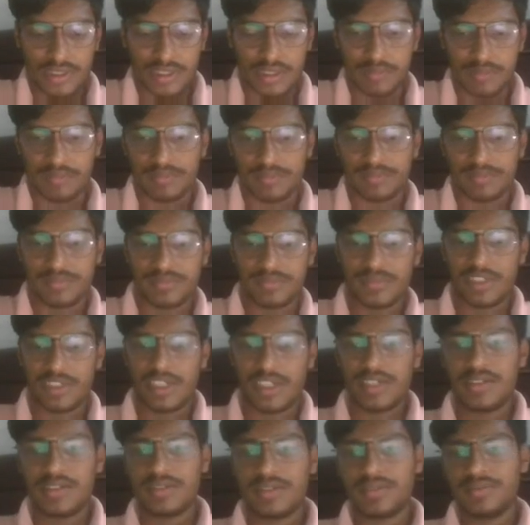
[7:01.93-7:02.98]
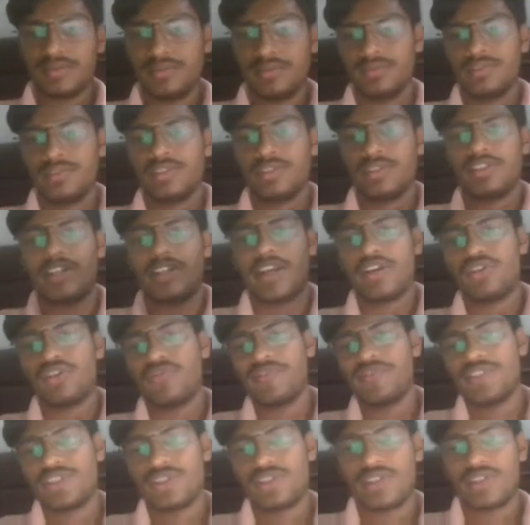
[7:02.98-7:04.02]
m, right? Try to
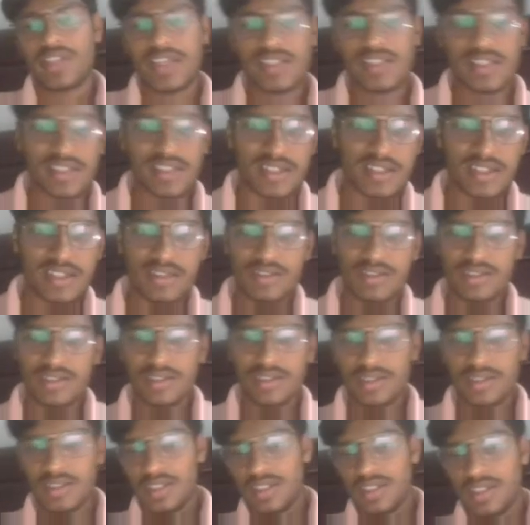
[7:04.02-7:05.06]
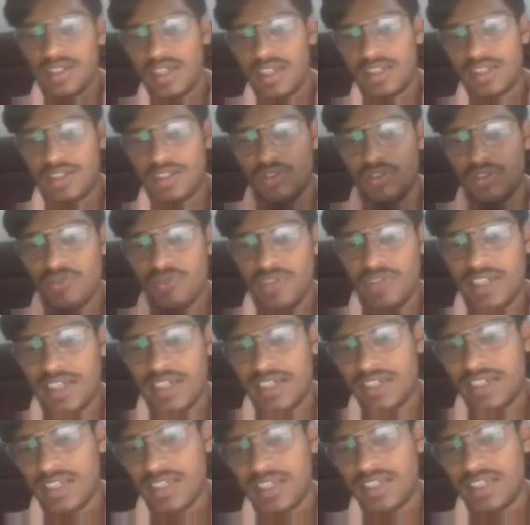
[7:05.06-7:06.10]
visualize it, like you will
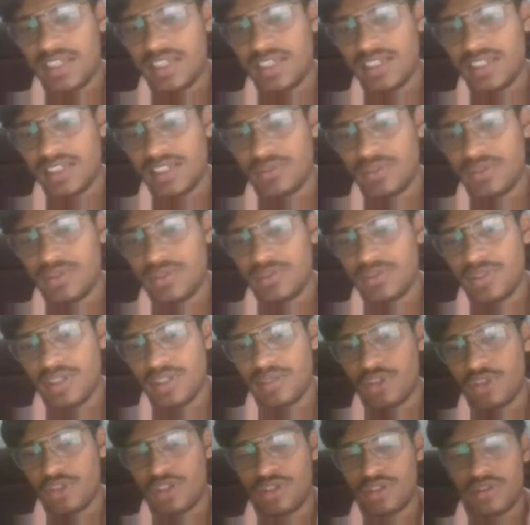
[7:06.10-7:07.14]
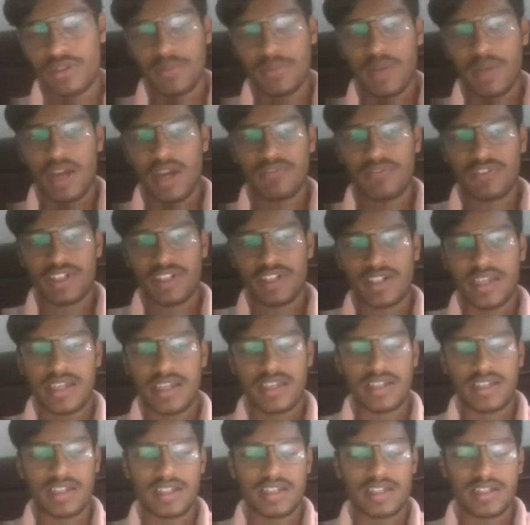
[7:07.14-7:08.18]
get A equal to A modulo m after
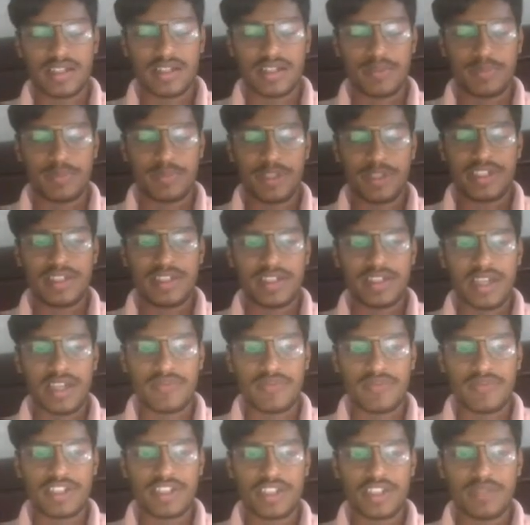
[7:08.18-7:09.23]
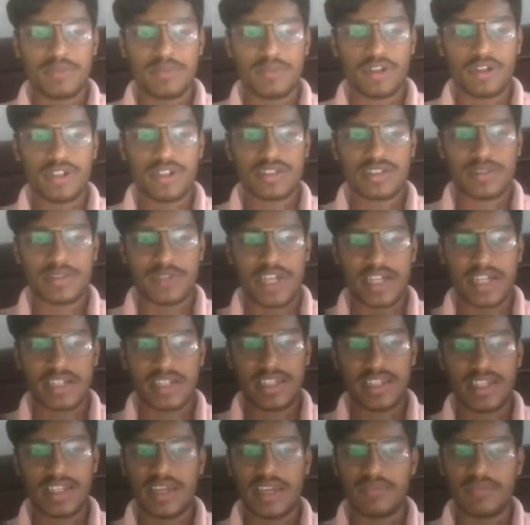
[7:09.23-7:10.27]
repeat, after keep on
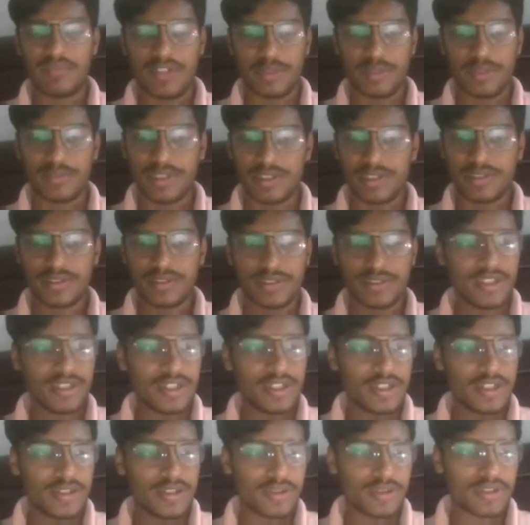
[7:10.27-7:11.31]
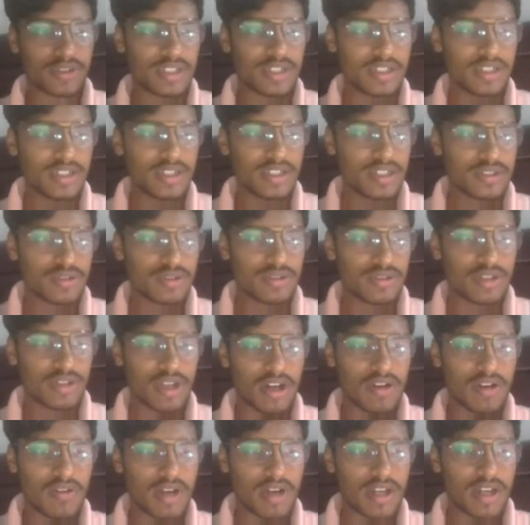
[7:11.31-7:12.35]
subtracting m from it. Okay, so
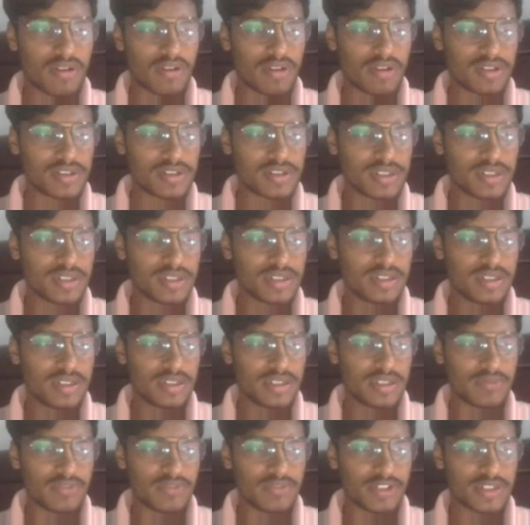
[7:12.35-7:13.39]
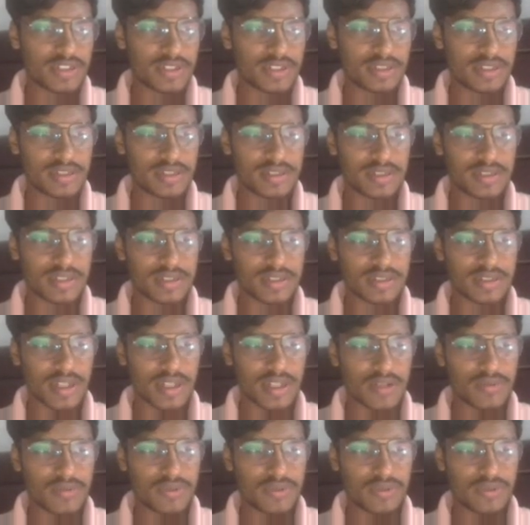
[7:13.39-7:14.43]
now our original equations turns
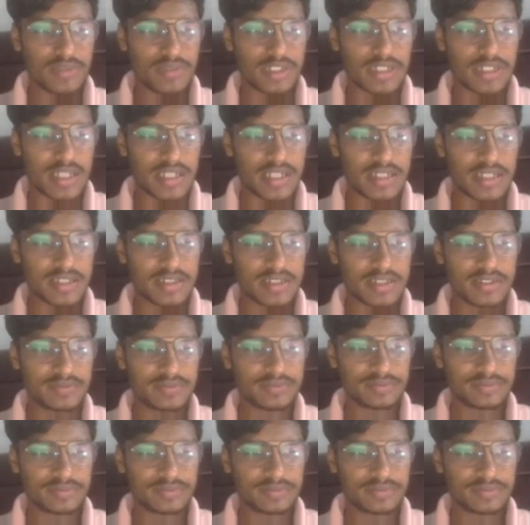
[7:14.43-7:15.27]
out to be like,